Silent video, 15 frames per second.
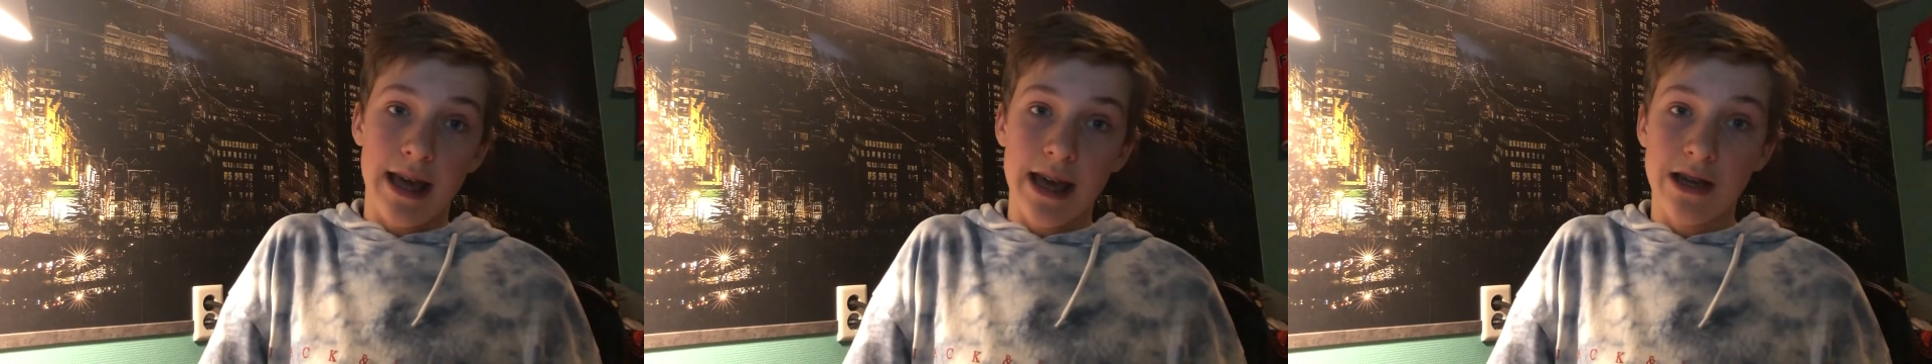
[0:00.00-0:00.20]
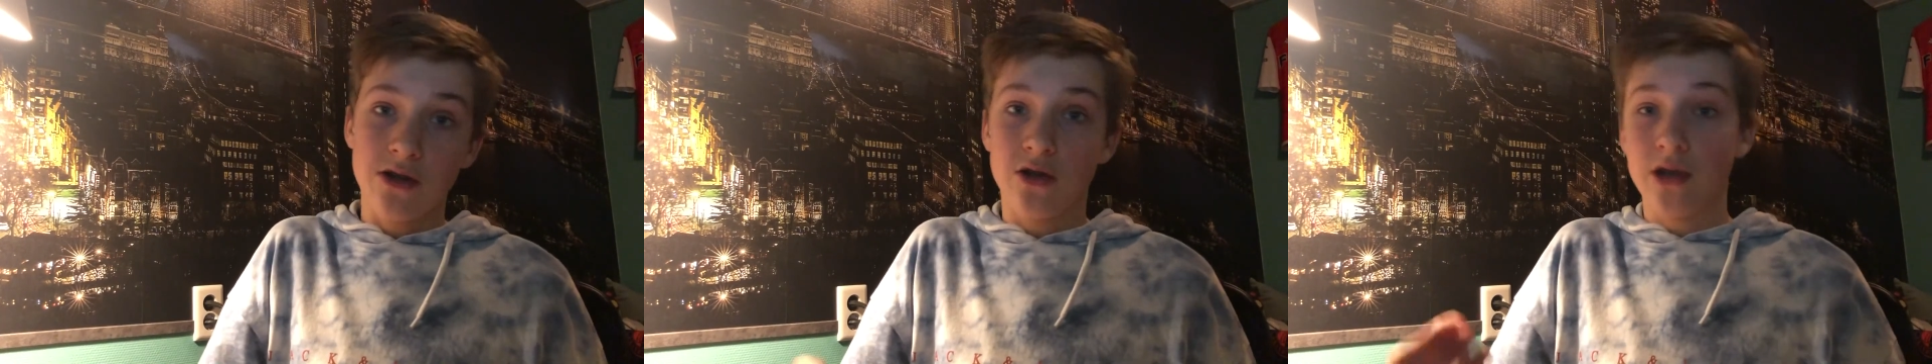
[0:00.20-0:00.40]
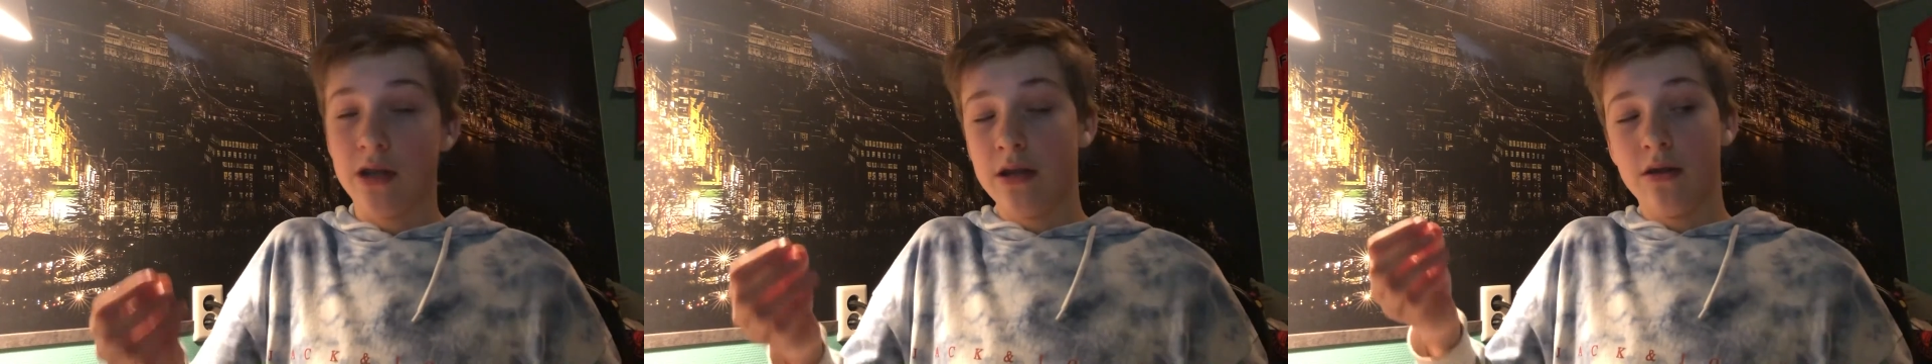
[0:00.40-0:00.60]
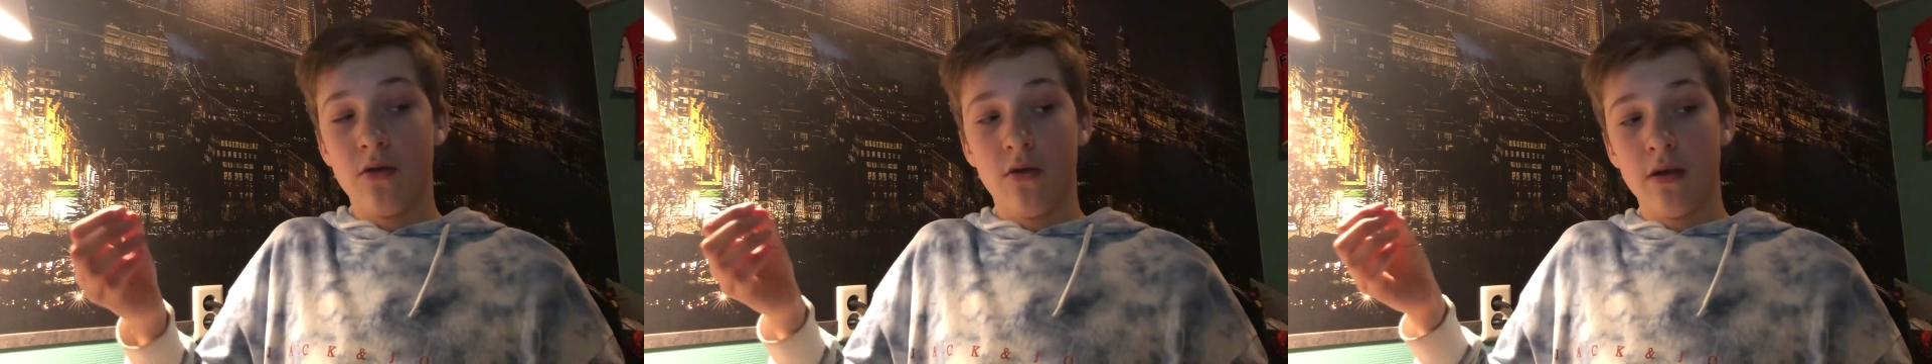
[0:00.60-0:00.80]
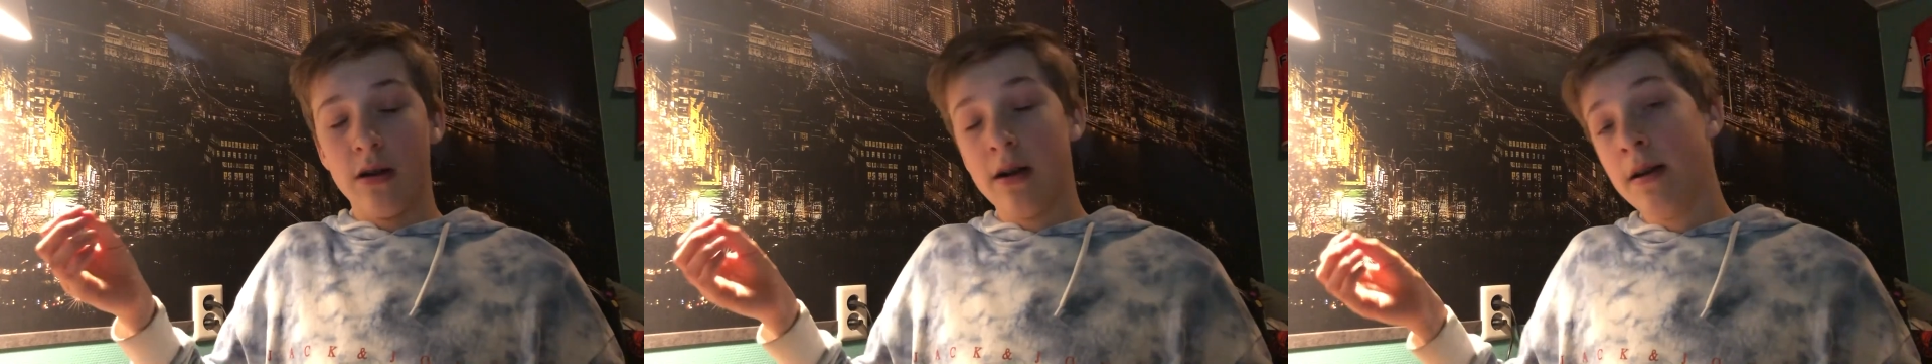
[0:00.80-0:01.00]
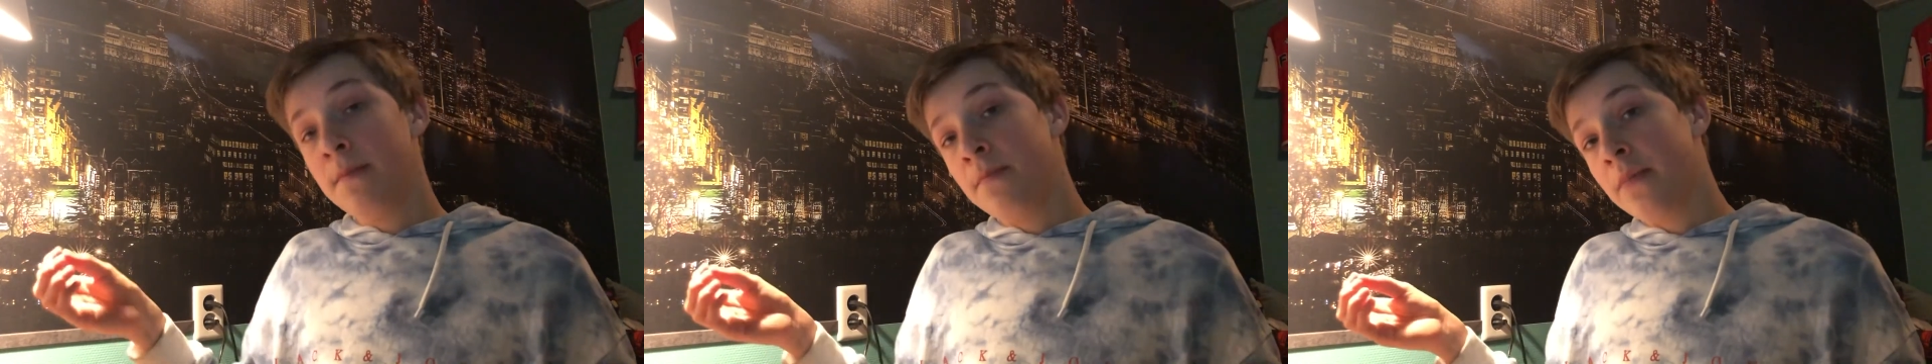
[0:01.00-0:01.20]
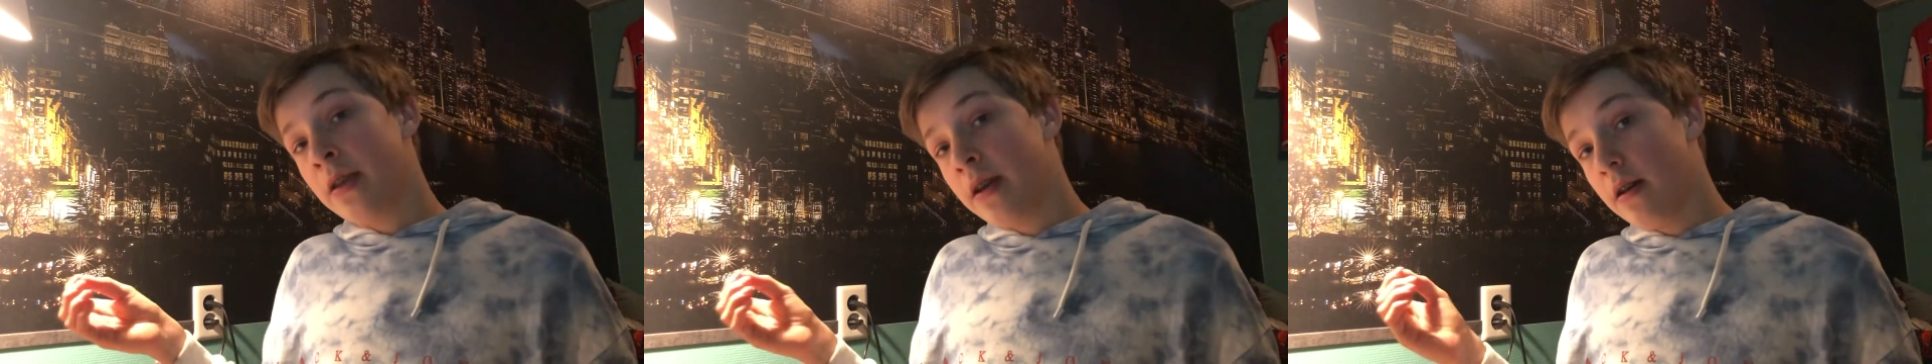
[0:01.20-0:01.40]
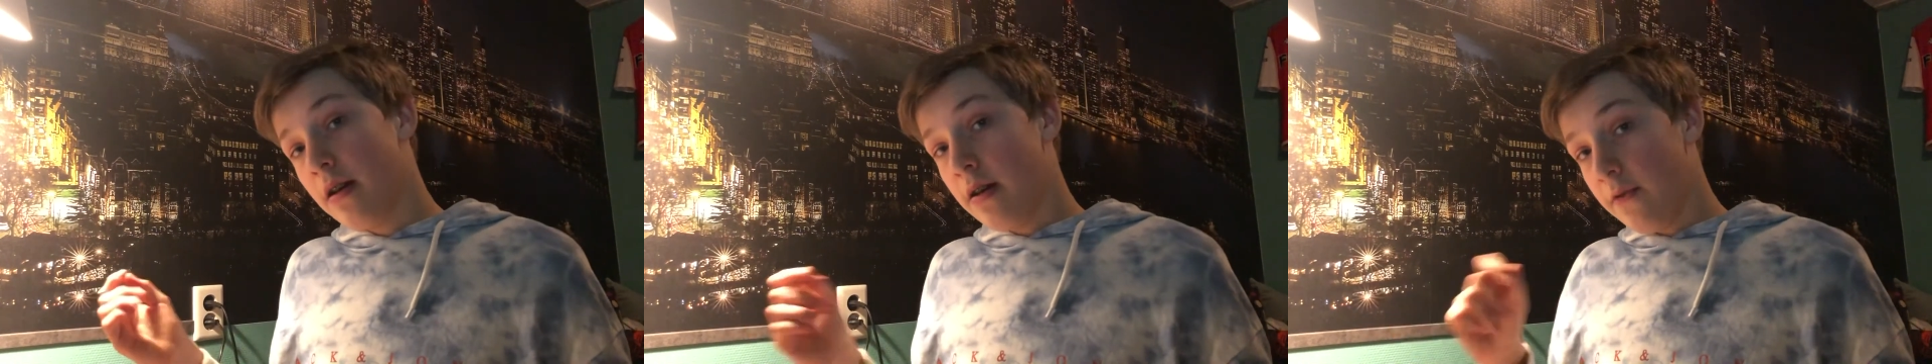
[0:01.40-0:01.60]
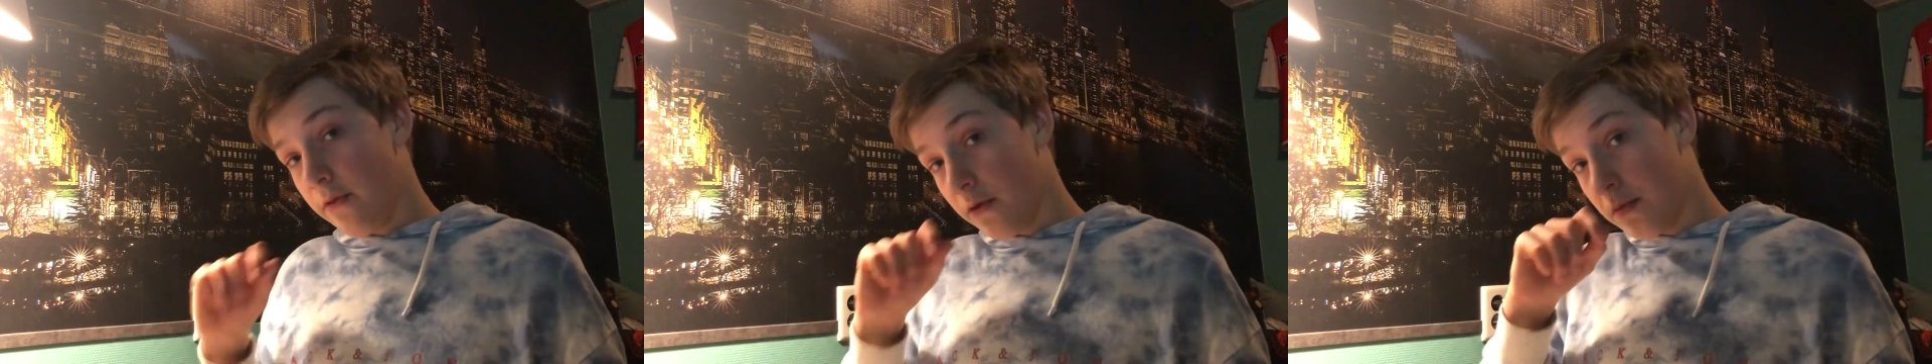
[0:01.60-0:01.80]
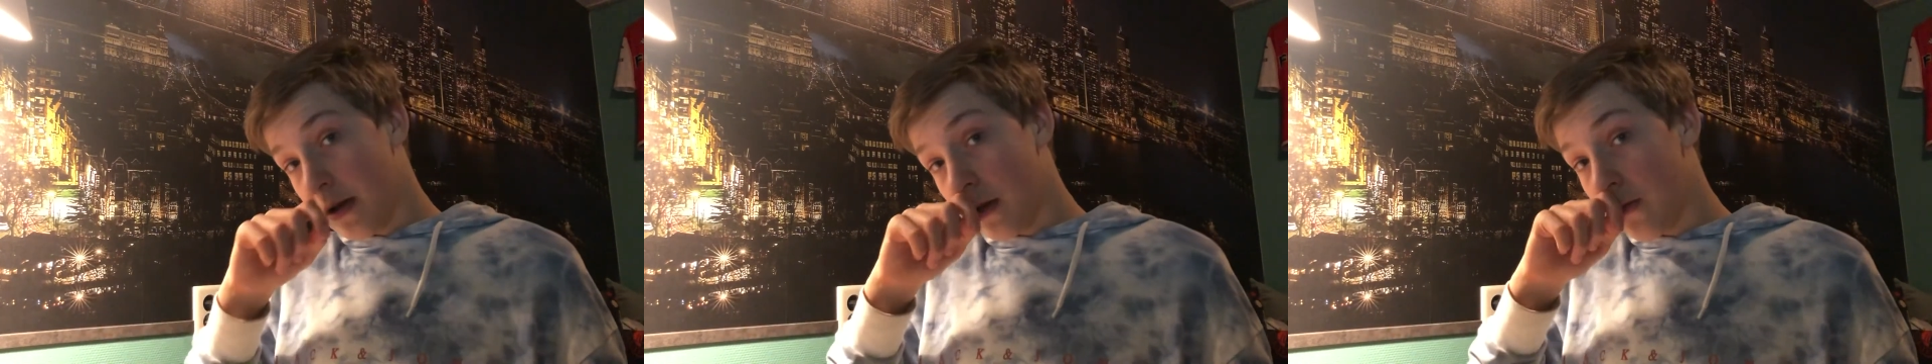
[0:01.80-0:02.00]
Asian or
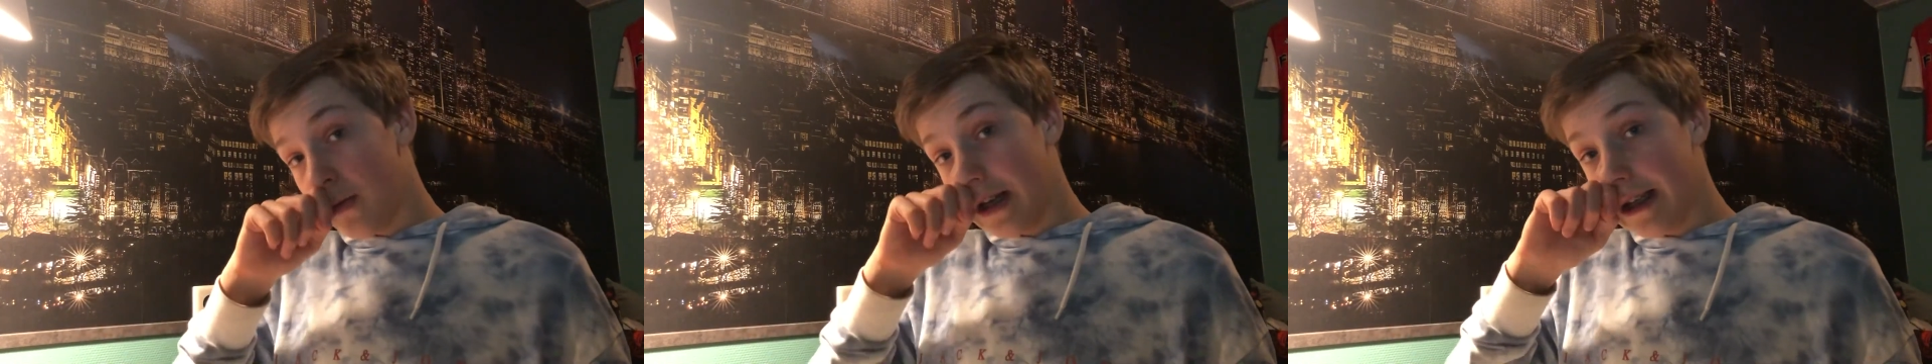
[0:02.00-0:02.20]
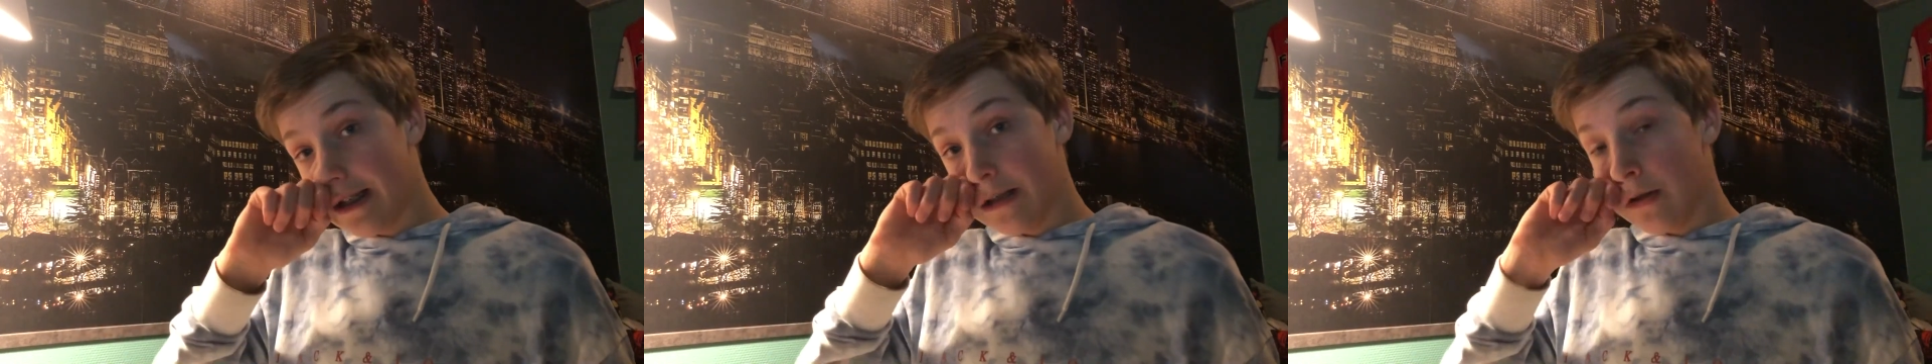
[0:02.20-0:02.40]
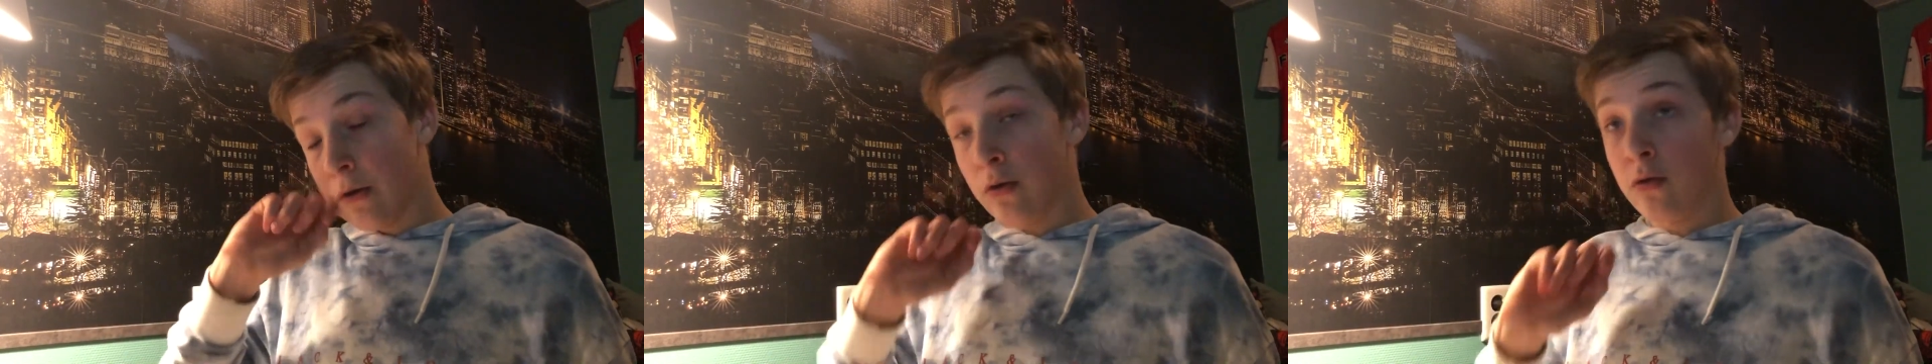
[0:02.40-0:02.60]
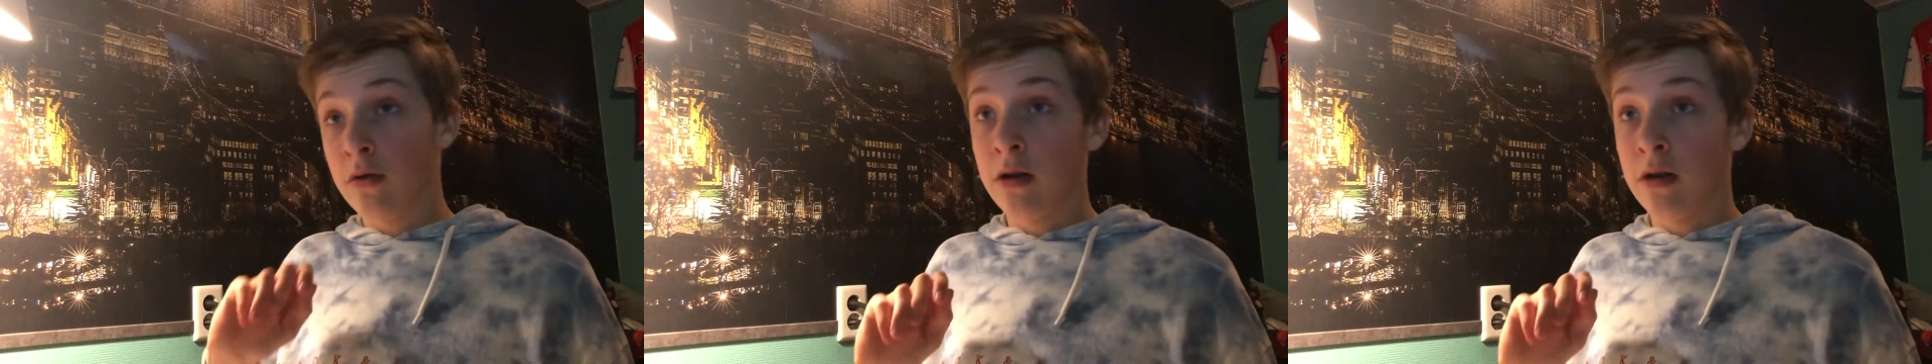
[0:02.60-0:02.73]
Formula Regional